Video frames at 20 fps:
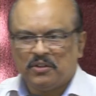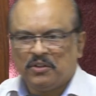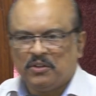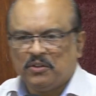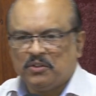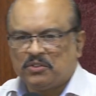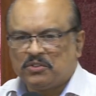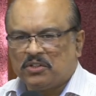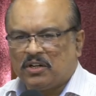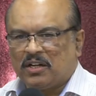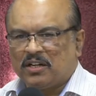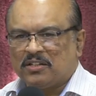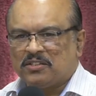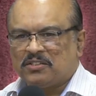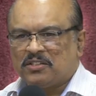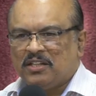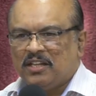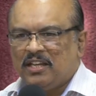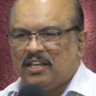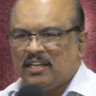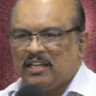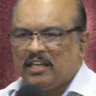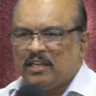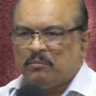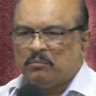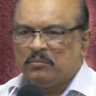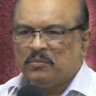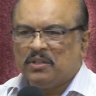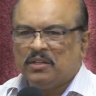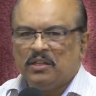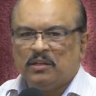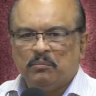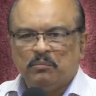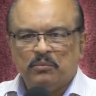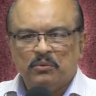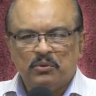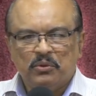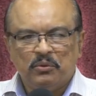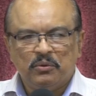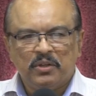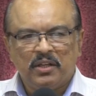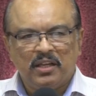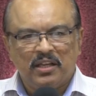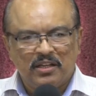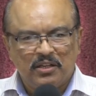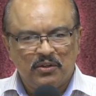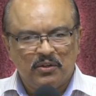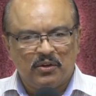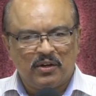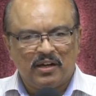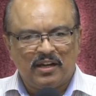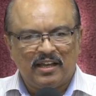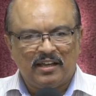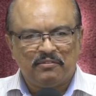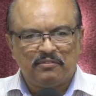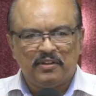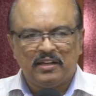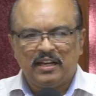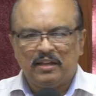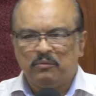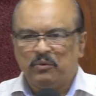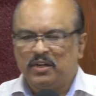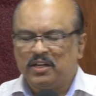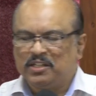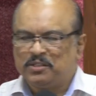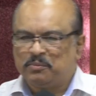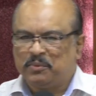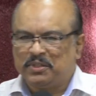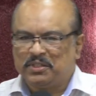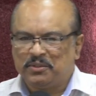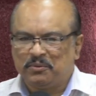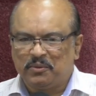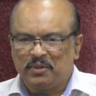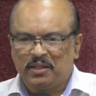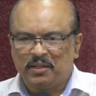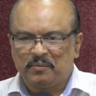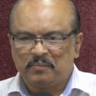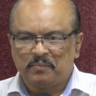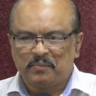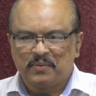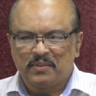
You start seeing Him move in your life in a very special way.